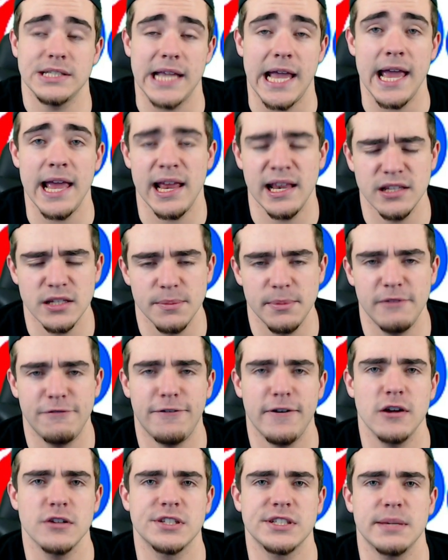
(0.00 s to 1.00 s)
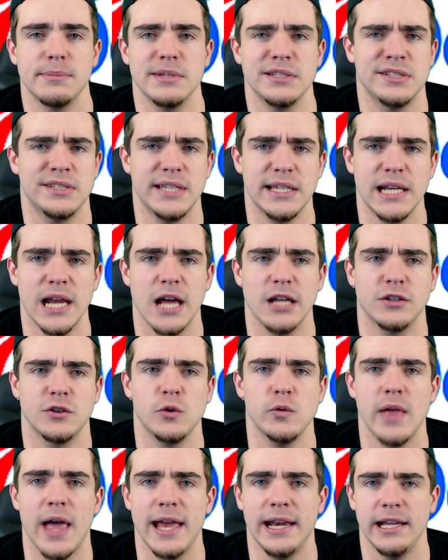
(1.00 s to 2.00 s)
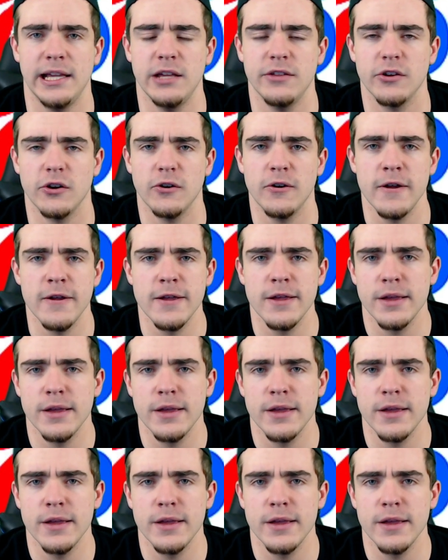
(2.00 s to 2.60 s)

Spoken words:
And to be fair, Simmons did not do that either.